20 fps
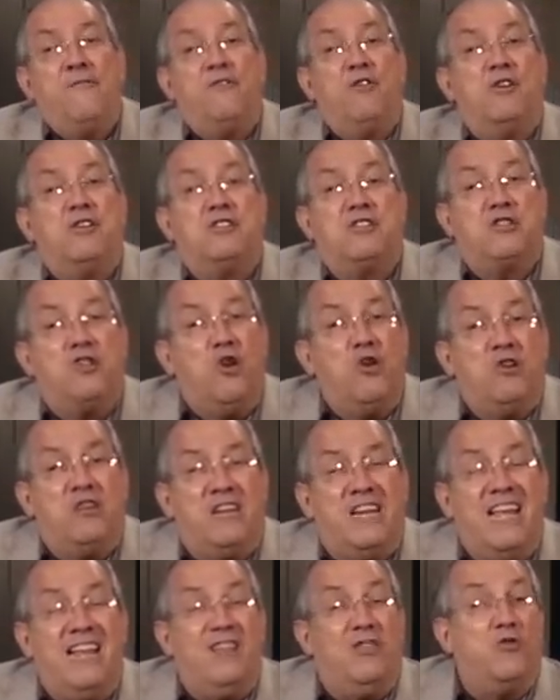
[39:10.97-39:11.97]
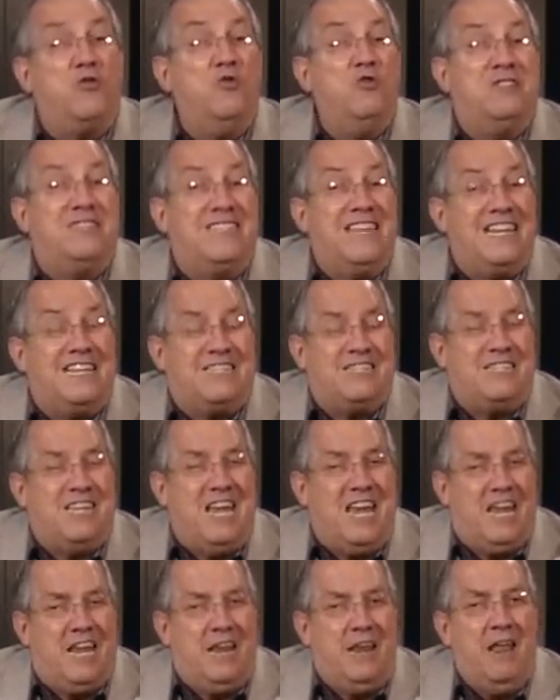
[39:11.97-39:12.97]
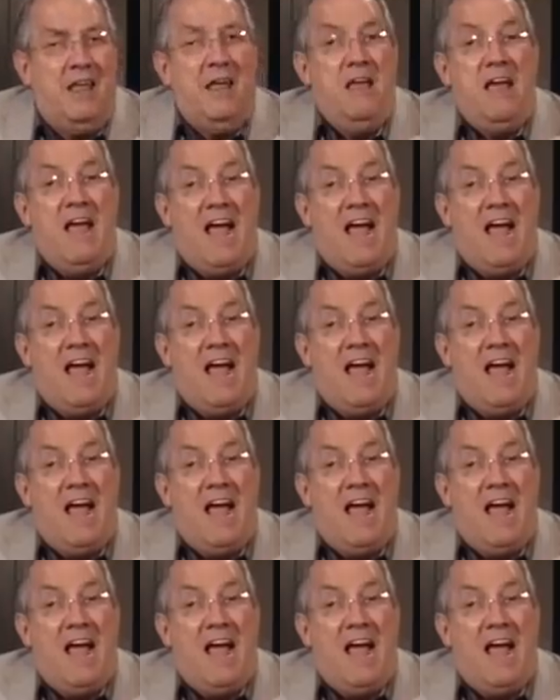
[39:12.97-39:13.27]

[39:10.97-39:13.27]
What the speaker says: verse 13 through 16.